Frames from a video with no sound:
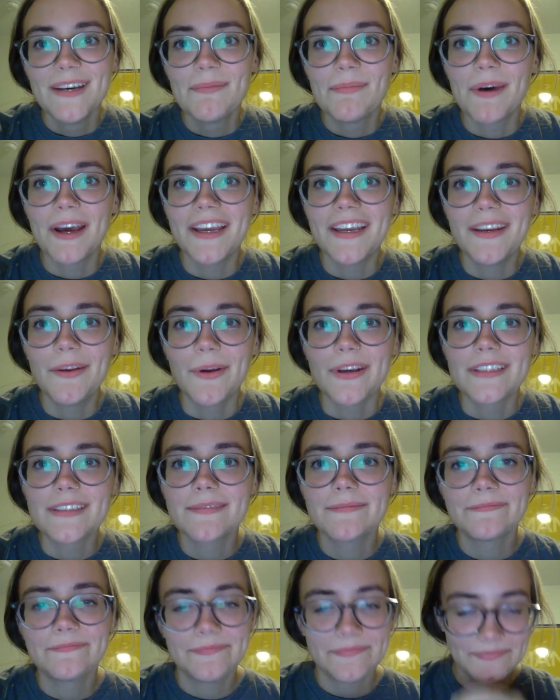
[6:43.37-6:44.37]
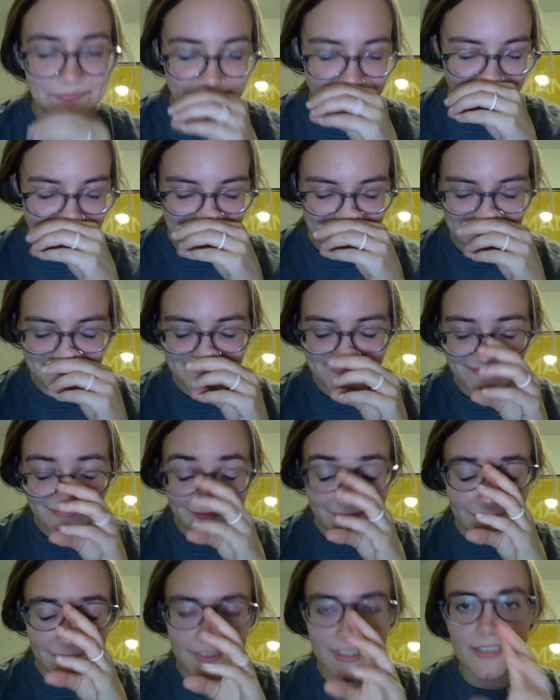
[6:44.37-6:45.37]
But anyways,
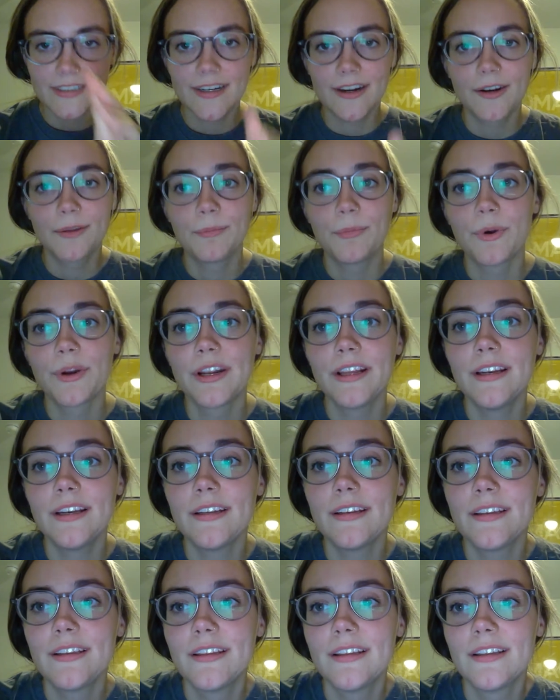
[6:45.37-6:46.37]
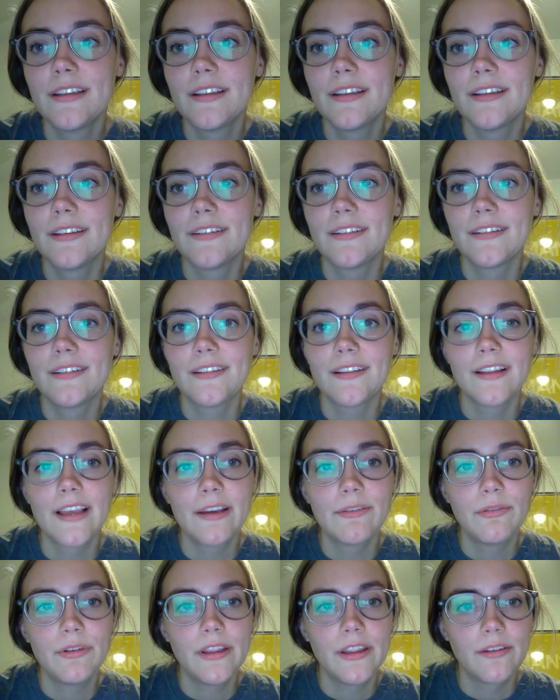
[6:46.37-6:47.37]
it's not important. This is the
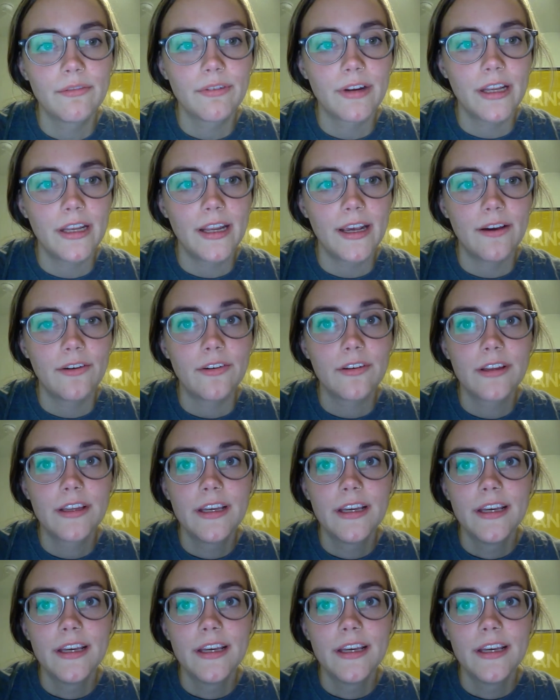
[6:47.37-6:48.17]
life we live right now.